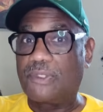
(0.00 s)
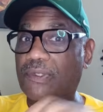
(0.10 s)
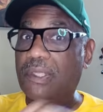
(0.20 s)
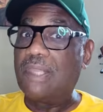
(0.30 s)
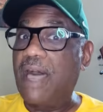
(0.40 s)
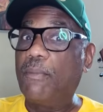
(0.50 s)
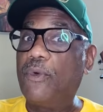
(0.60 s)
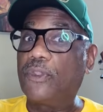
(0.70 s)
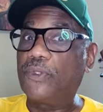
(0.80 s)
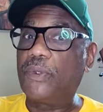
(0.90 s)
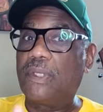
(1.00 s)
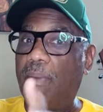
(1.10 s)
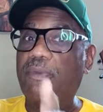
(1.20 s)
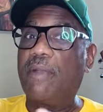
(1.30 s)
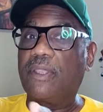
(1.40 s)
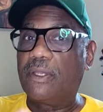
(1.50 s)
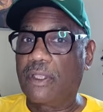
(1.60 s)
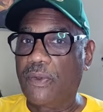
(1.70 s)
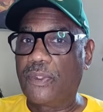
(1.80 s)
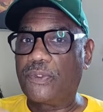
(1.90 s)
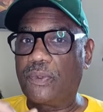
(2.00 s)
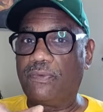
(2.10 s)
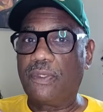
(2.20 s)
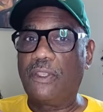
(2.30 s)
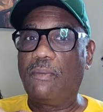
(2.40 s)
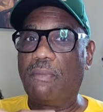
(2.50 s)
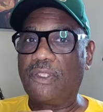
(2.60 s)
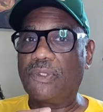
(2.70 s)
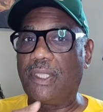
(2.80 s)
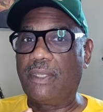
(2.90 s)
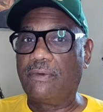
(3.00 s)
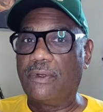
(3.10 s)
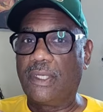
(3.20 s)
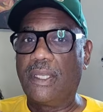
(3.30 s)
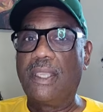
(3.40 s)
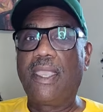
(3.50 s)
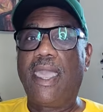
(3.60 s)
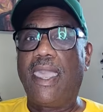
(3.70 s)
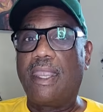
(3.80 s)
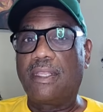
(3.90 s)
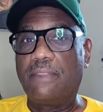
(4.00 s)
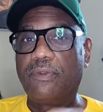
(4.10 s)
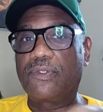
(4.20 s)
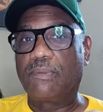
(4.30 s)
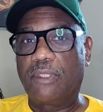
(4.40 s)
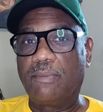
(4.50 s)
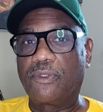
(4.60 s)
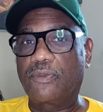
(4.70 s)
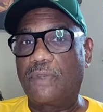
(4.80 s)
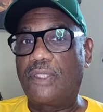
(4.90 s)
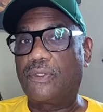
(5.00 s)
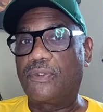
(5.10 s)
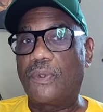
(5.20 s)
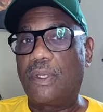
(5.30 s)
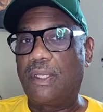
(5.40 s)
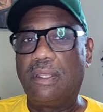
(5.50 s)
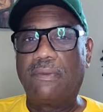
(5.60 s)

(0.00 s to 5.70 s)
There's a lot more to it, and I'm probably going to go into a video much later on and give you some demonstrations on it.